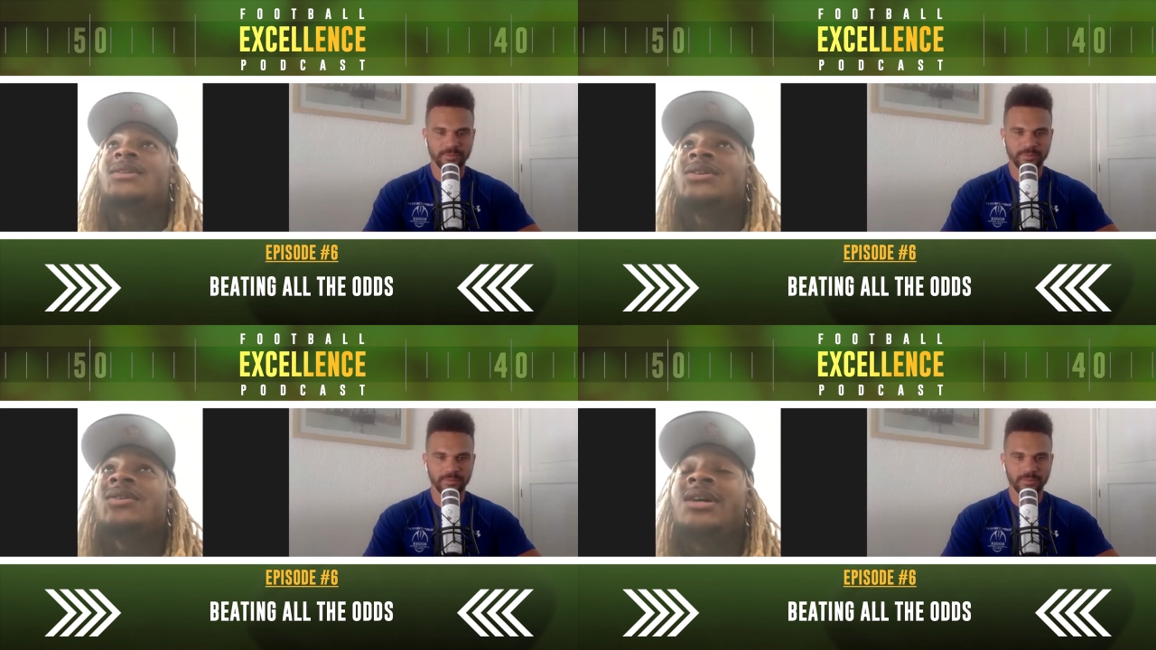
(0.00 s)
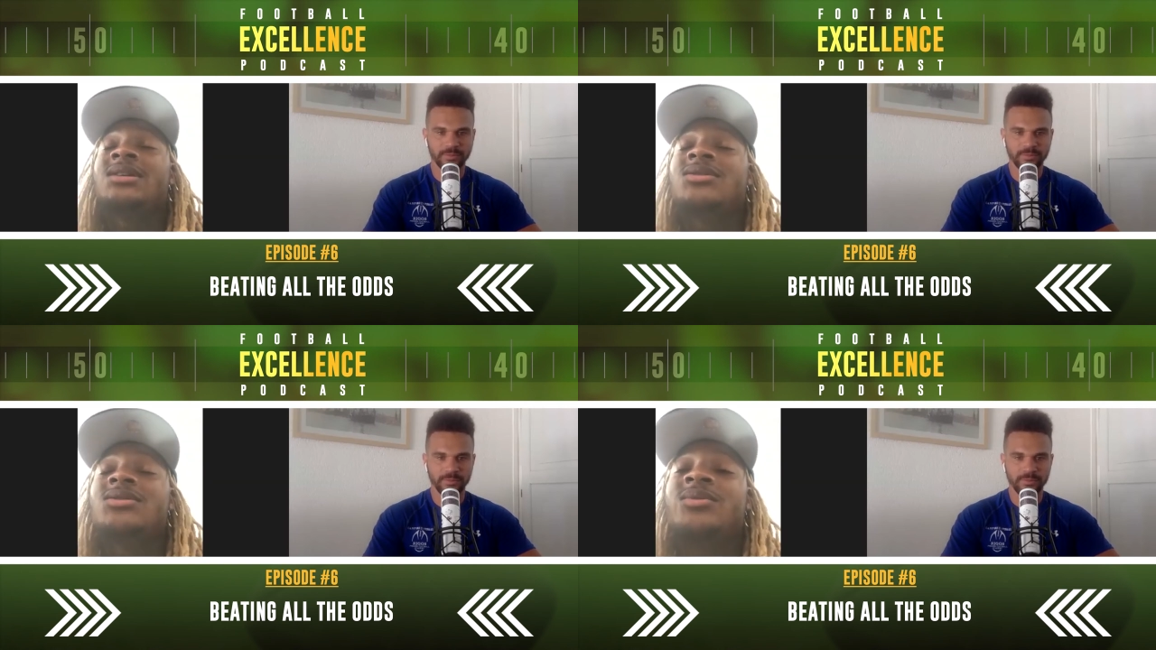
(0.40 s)
Speaker 1: creating
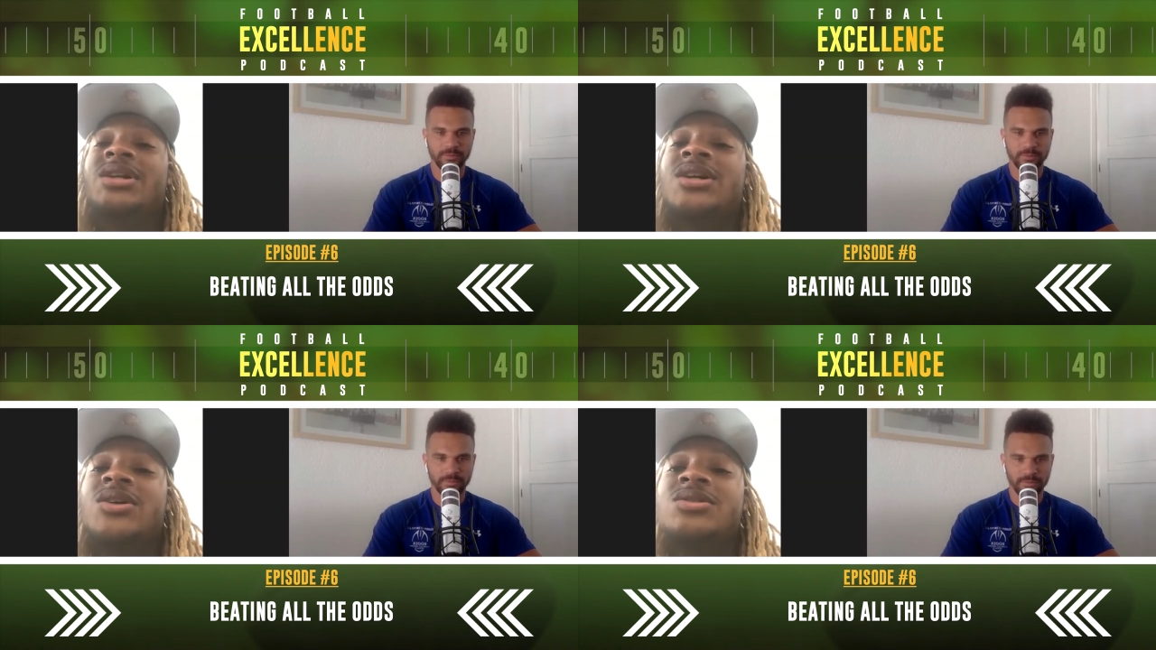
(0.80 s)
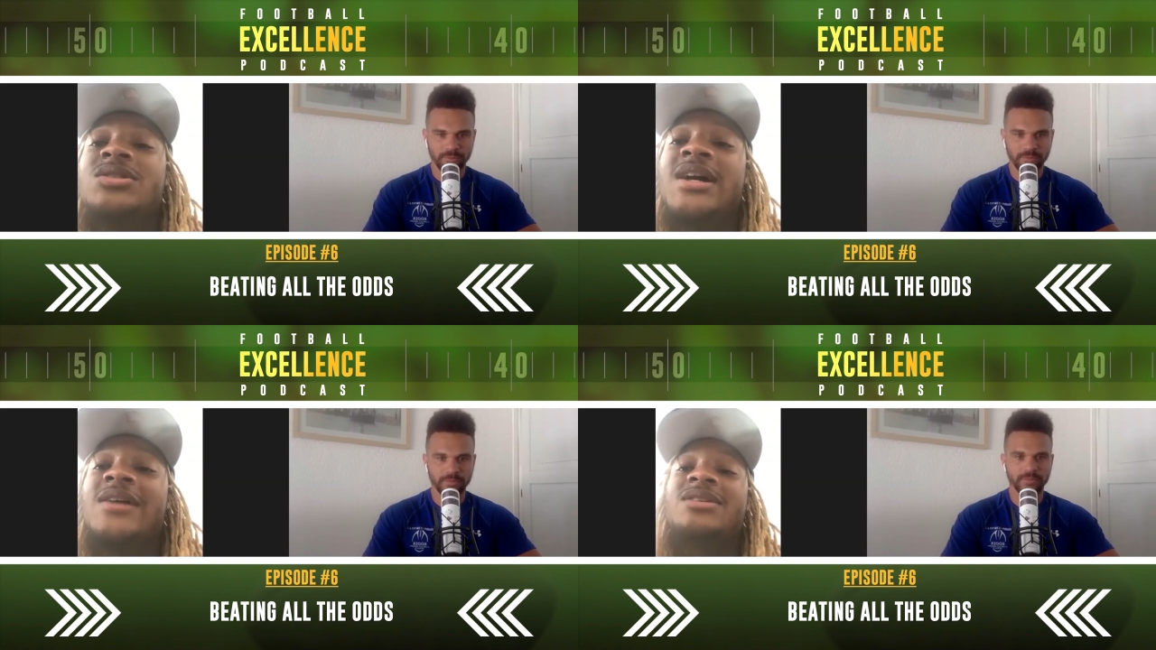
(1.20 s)
a new winning
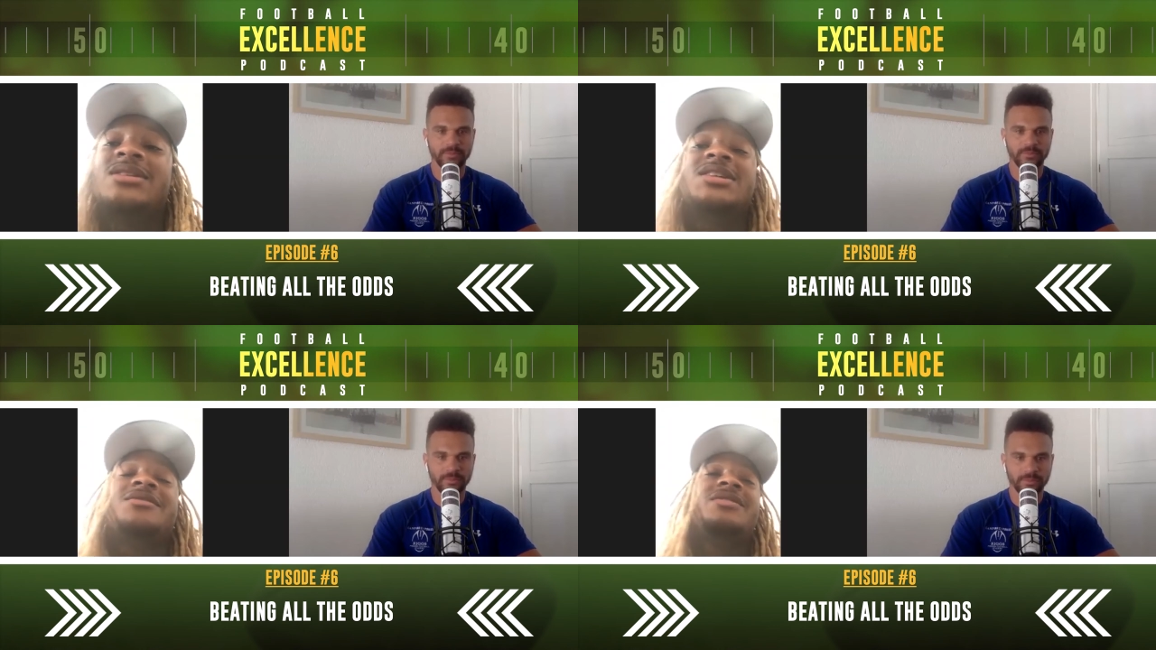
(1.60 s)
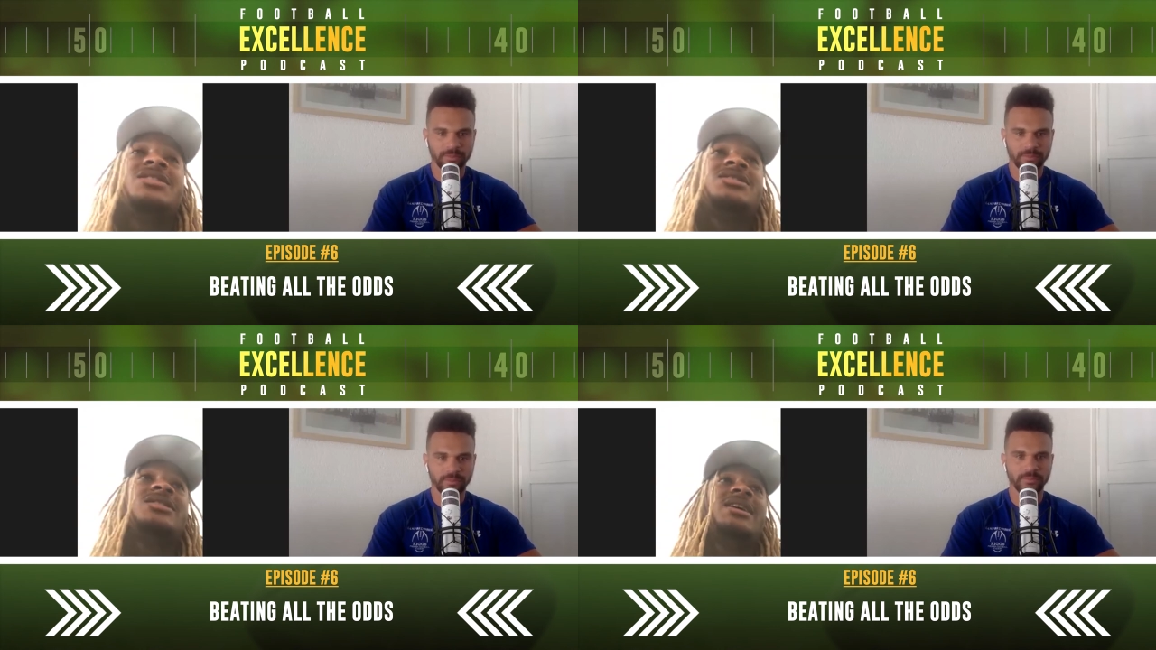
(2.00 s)
culture after Jeff
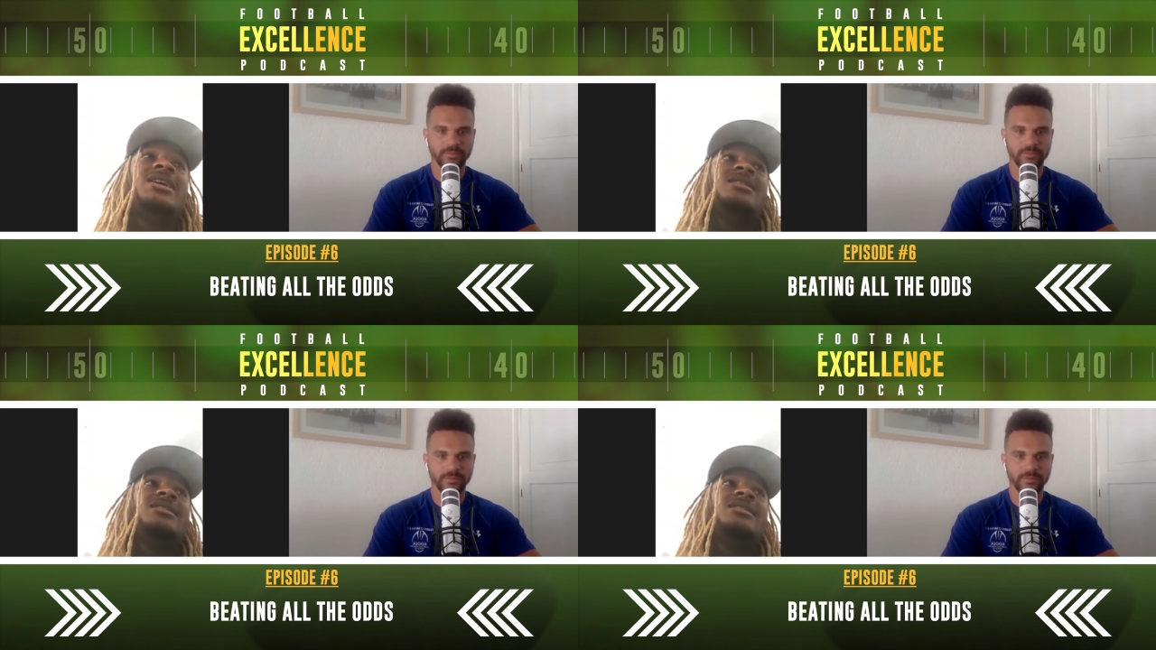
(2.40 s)
Fisher had